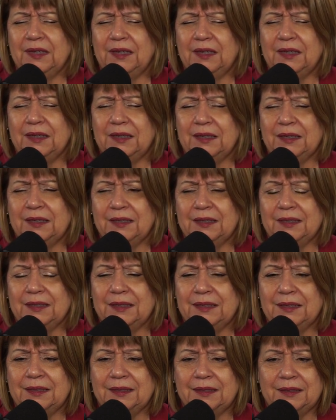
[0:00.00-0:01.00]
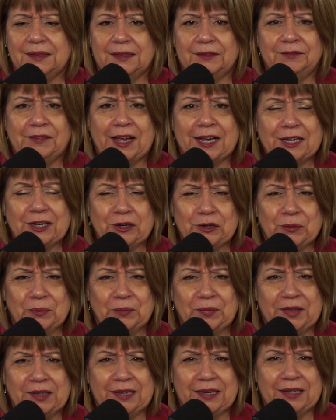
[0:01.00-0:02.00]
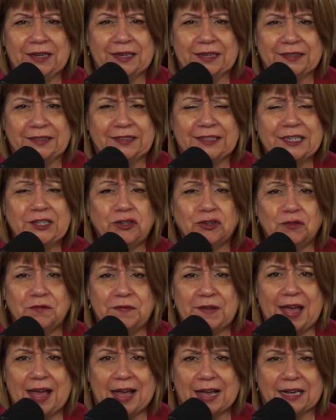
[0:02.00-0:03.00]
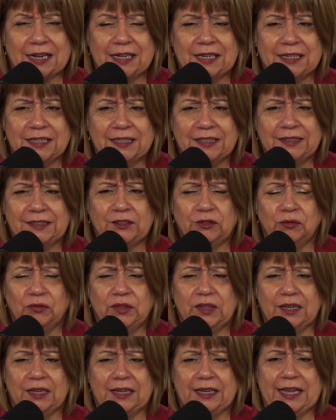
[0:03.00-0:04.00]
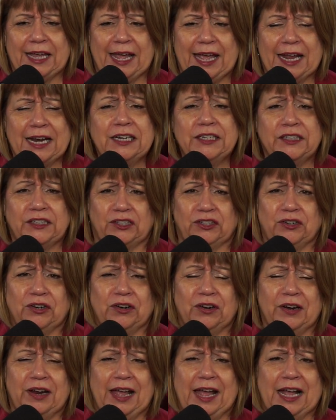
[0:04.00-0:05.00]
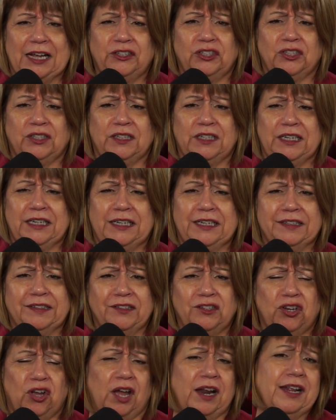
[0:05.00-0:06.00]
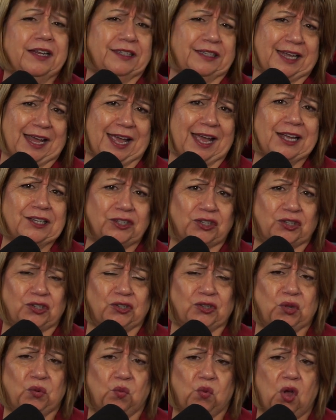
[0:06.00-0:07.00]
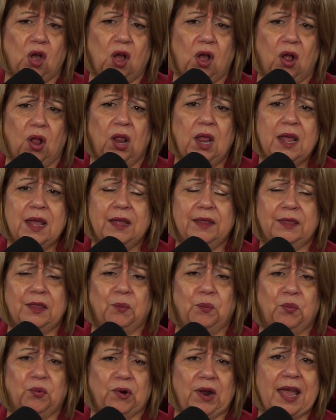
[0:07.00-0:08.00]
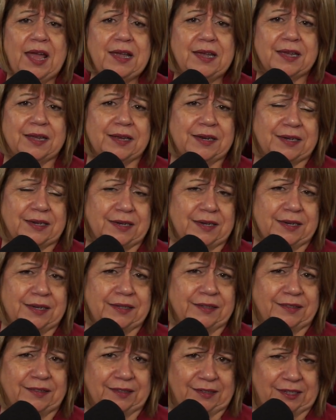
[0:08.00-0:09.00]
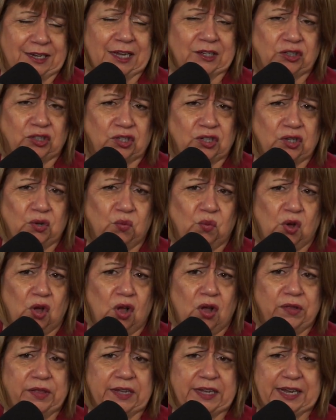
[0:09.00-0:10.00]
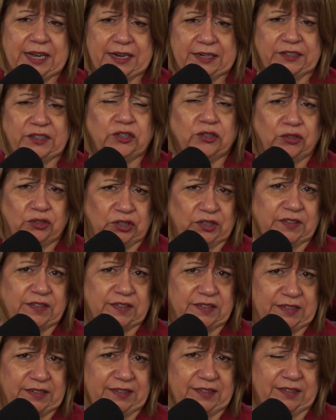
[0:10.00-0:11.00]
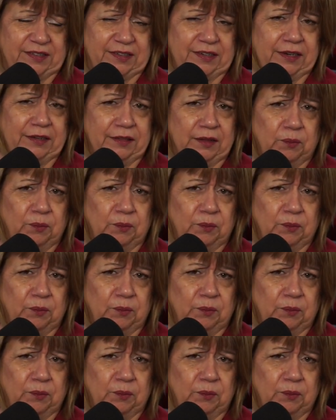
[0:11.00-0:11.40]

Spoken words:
vacuum, the central vac. So the canister actually is not attached to the wall. The bracket is attached to the wall and the canister just sits in the